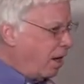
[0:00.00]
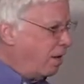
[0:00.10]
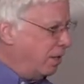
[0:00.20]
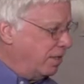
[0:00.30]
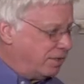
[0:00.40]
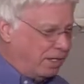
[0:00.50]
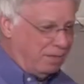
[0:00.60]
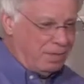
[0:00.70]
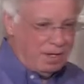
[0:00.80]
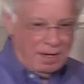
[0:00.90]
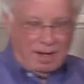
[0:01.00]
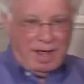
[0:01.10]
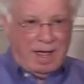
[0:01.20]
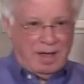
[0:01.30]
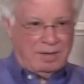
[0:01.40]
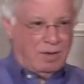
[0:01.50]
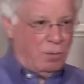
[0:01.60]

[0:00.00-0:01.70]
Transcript: comedy team, and